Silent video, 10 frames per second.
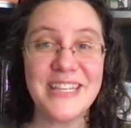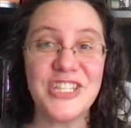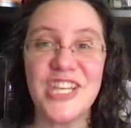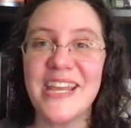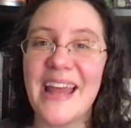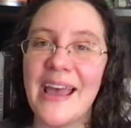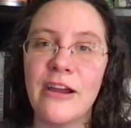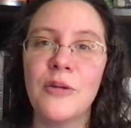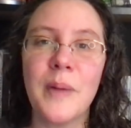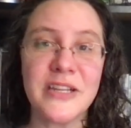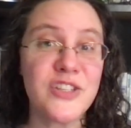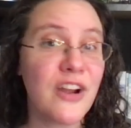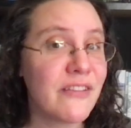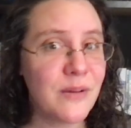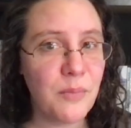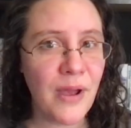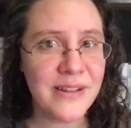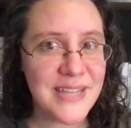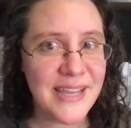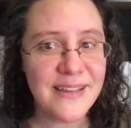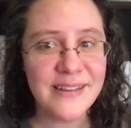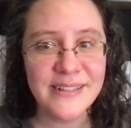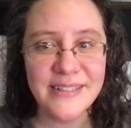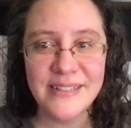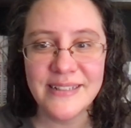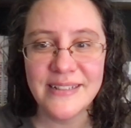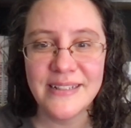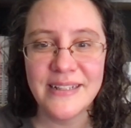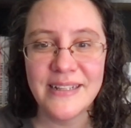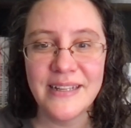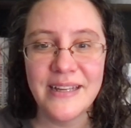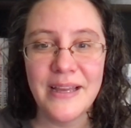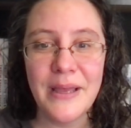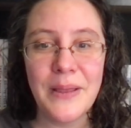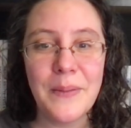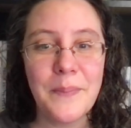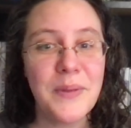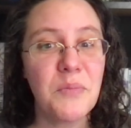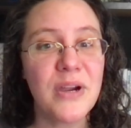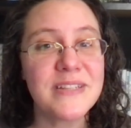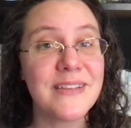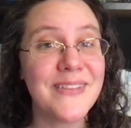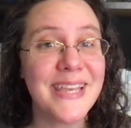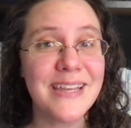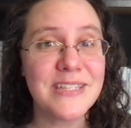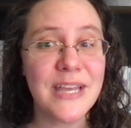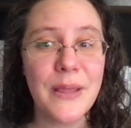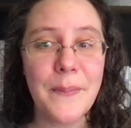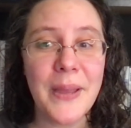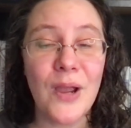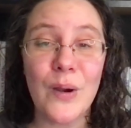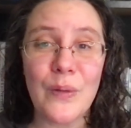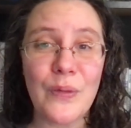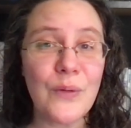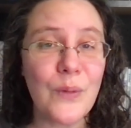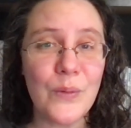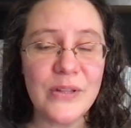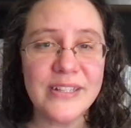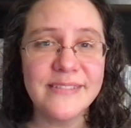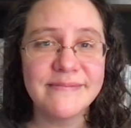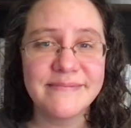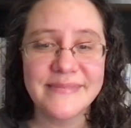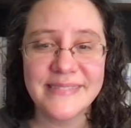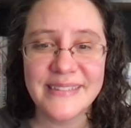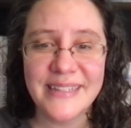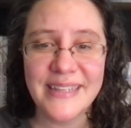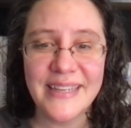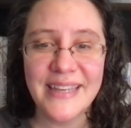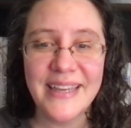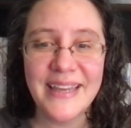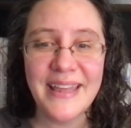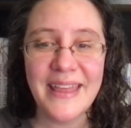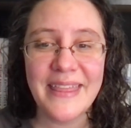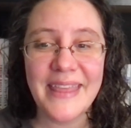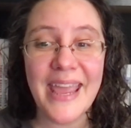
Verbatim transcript: Jane Eyre by Charlotte Bronte, Memoirs of a Geisha by Arthur Golden, The